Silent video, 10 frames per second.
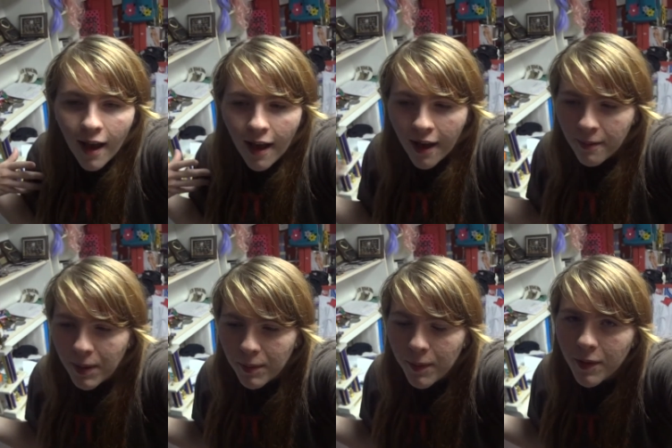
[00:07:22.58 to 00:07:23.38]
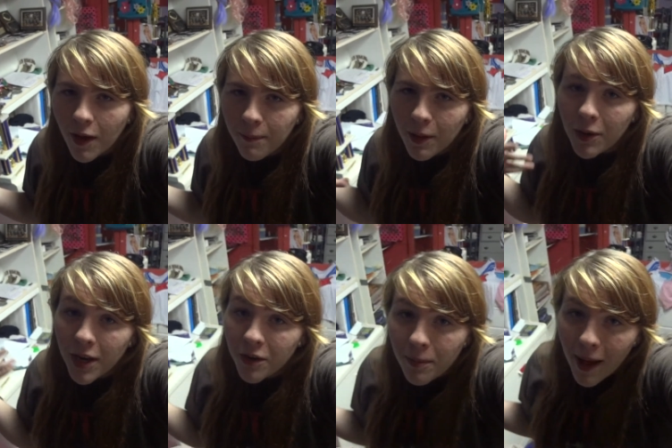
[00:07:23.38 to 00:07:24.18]
um, that I'm supposed to upload, I
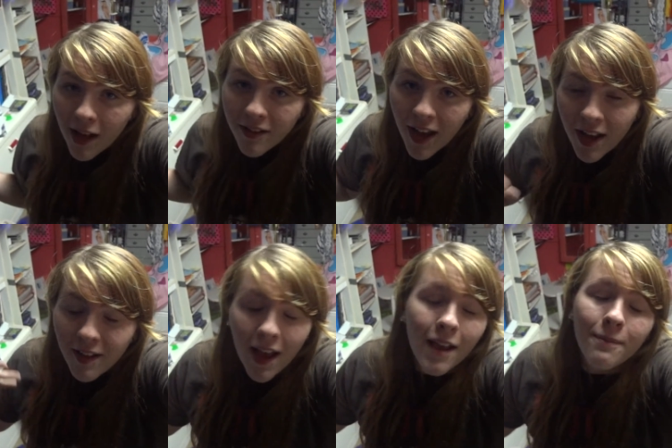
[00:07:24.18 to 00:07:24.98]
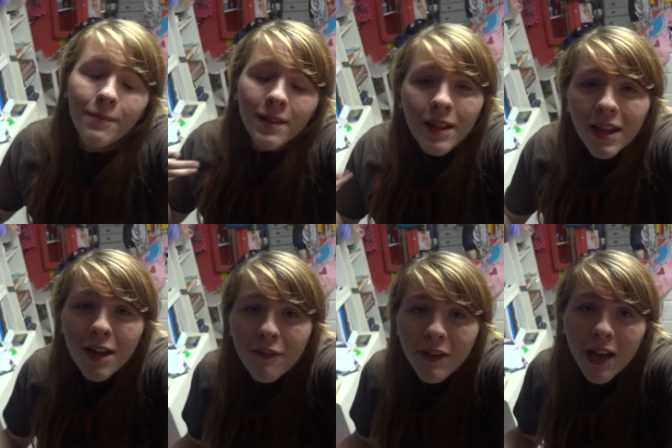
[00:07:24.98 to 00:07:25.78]
do apologize. I'm still
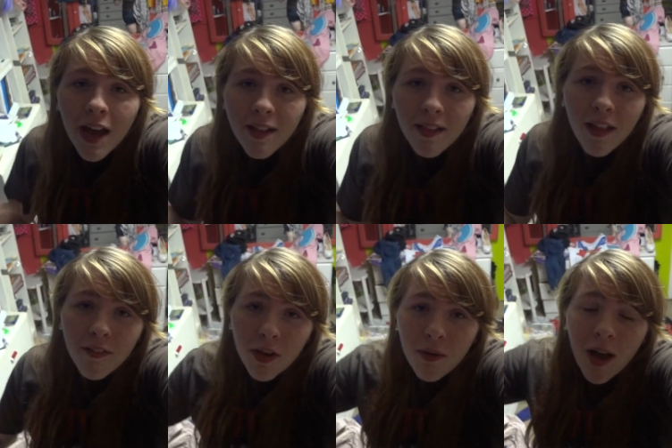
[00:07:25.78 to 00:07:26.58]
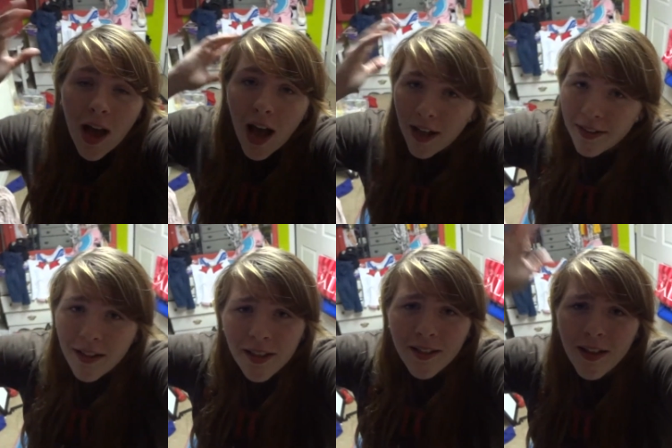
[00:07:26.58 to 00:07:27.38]
here for you guys. love you. I
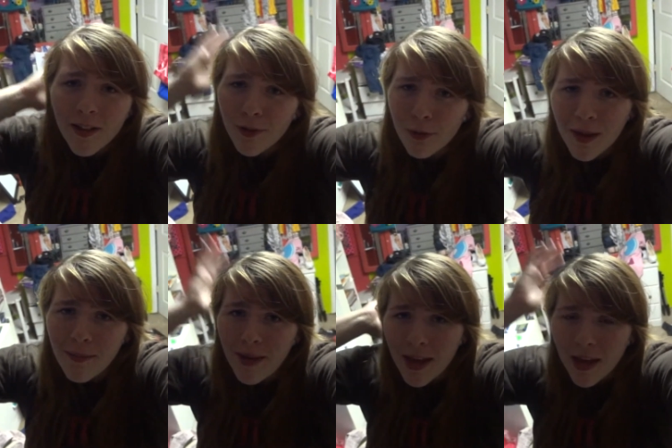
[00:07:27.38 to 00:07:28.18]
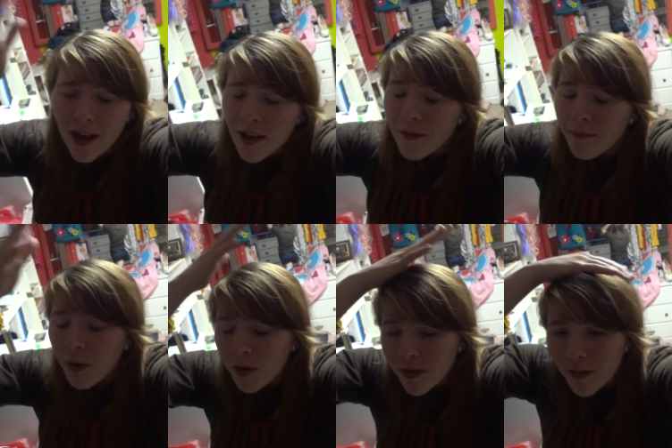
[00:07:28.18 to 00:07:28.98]
still exist. Tweet me,
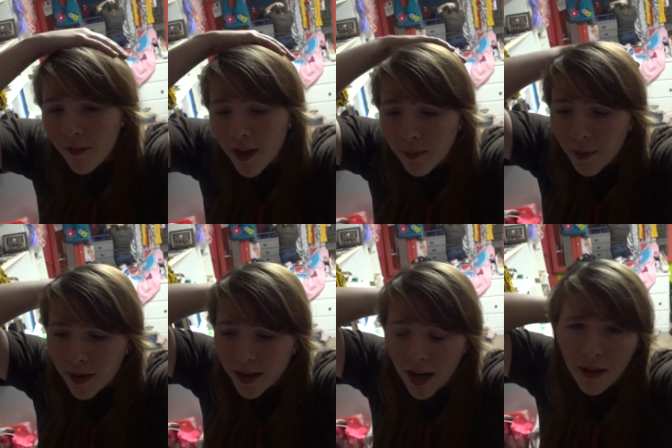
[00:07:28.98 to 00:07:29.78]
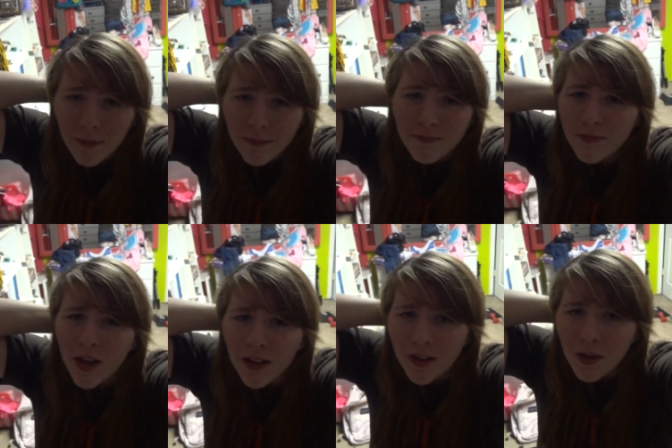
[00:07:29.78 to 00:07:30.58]
post to Facebook, and I'll
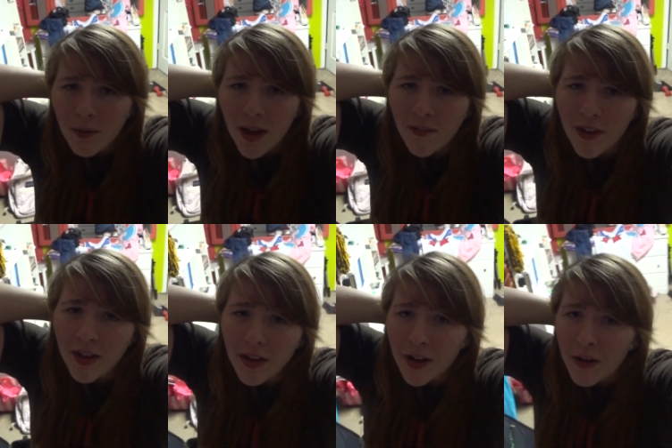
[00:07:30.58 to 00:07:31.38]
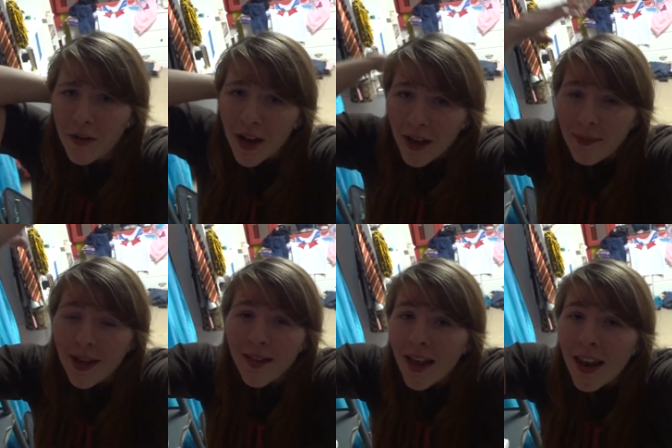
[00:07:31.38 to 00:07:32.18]
talk to you, whatever, you know,
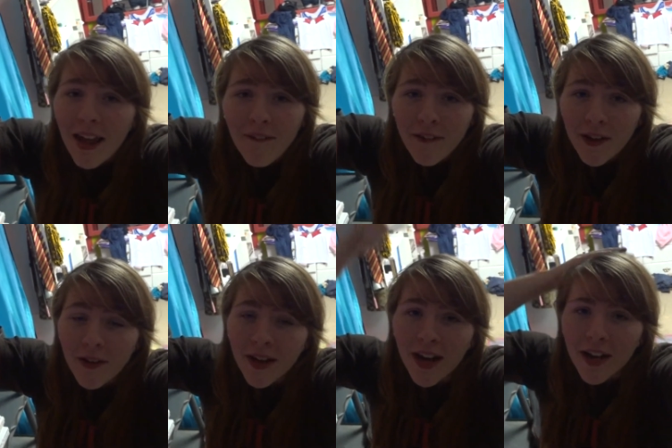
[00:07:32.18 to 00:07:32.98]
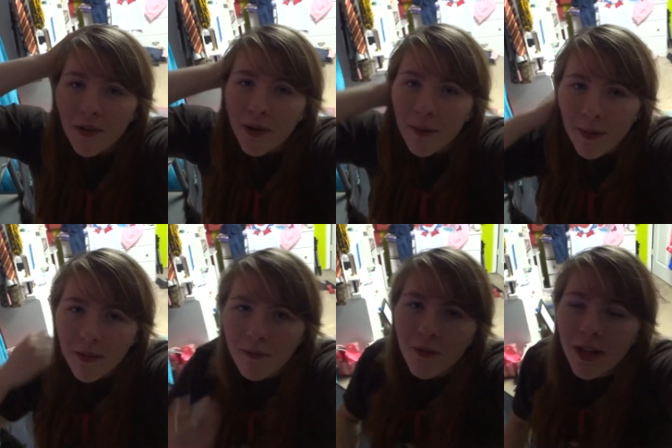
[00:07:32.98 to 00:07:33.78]
because I love you. And I don't want to
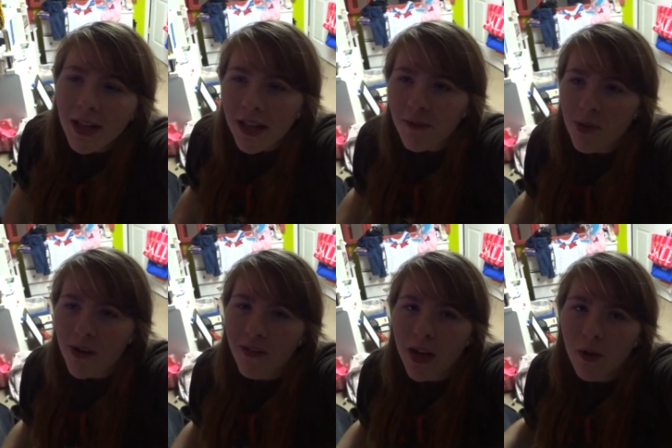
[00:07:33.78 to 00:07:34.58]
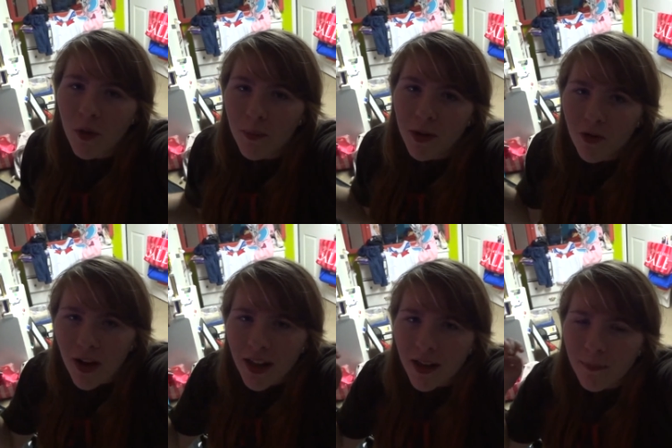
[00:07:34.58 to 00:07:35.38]
really leave you that video. So I'm going to
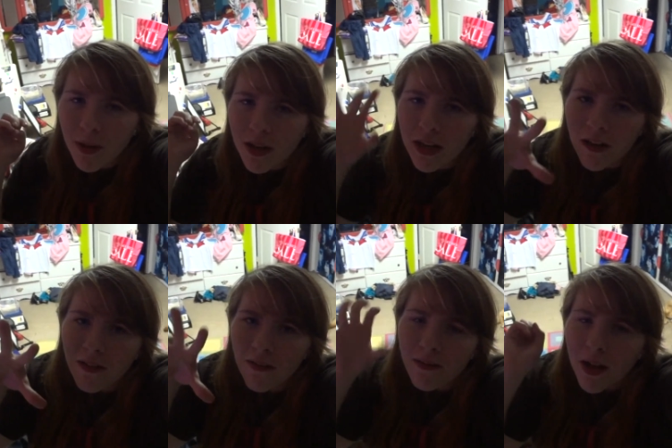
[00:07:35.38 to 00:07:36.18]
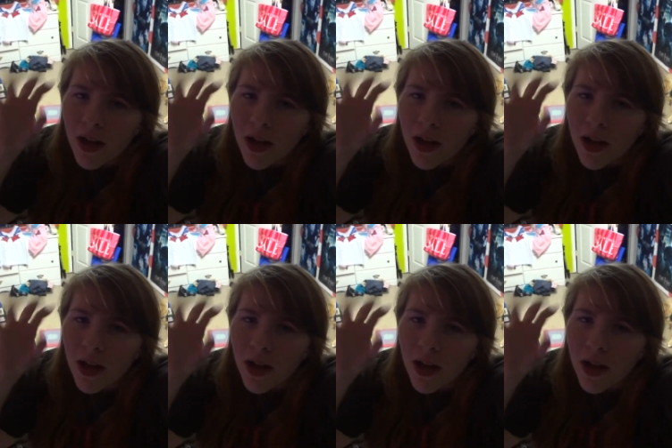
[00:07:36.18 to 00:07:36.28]
try like put little